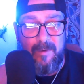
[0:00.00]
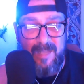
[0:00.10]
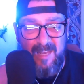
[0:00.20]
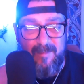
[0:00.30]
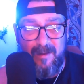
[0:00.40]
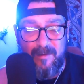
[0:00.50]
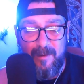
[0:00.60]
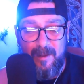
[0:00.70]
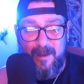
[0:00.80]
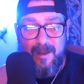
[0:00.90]
Demons,
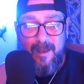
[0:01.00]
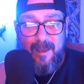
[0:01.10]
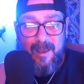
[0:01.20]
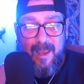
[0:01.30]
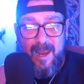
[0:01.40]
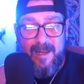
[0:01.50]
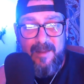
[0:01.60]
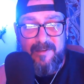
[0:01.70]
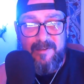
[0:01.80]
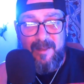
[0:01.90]
and he
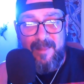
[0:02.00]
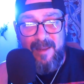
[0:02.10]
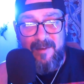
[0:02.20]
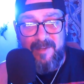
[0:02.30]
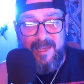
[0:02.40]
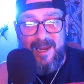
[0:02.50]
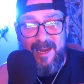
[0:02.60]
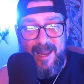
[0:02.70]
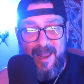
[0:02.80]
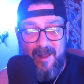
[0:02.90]
they
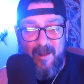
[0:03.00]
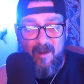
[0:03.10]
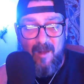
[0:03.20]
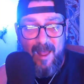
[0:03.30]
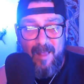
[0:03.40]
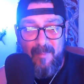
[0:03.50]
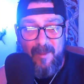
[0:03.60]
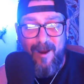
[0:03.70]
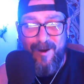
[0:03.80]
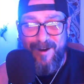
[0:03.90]
seen how the,
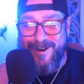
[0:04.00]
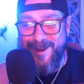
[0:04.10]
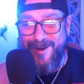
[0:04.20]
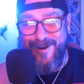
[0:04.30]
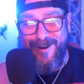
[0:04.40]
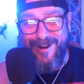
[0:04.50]
our, our